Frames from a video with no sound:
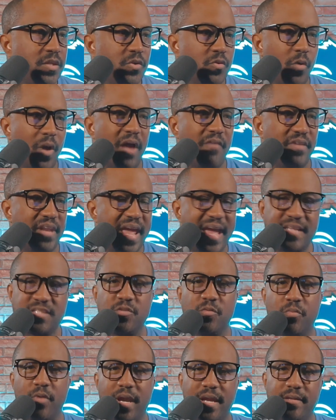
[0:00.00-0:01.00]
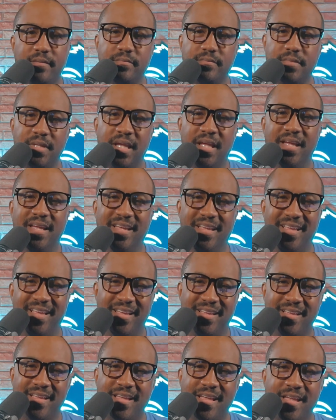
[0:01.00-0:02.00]
you're going to have an axle break.
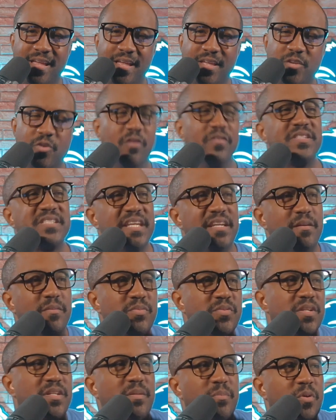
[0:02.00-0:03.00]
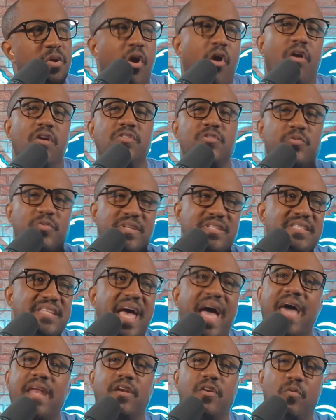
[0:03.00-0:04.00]
You ever seen them cars on the
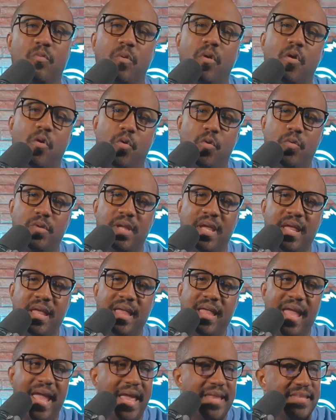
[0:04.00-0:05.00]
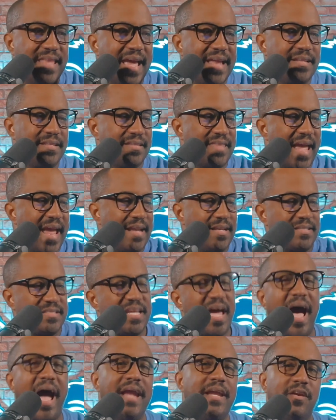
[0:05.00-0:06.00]
side of the road and that
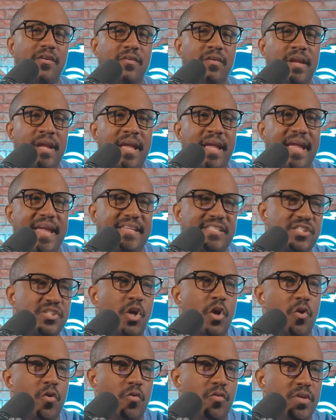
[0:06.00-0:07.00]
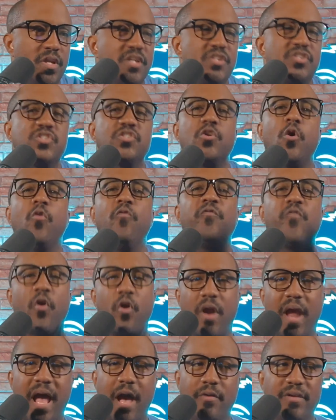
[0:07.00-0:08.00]
tire it's turned so
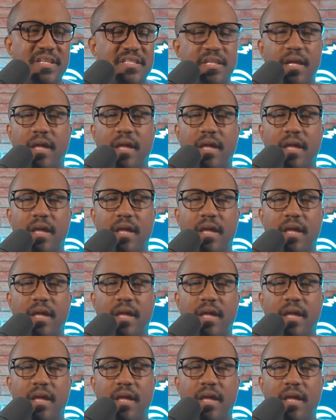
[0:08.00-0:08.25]
far out,